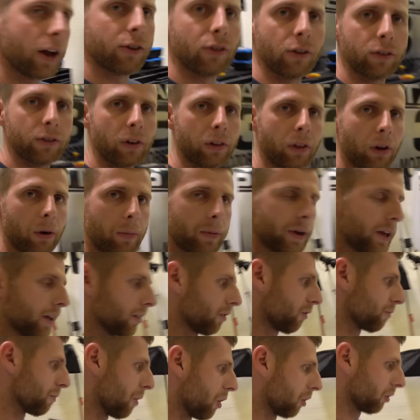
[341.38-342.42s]
just a little bit
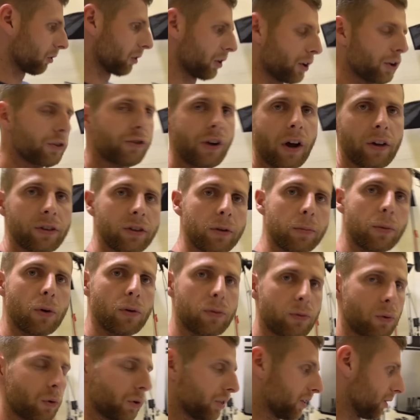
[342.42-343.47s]
smaller and adjustable
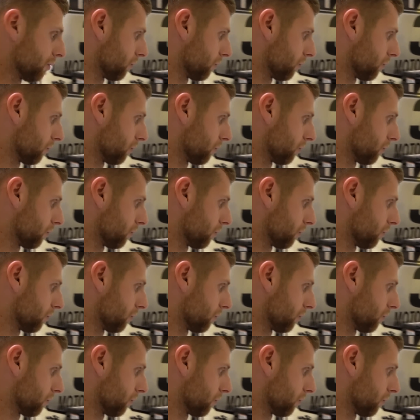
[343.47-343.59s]
for the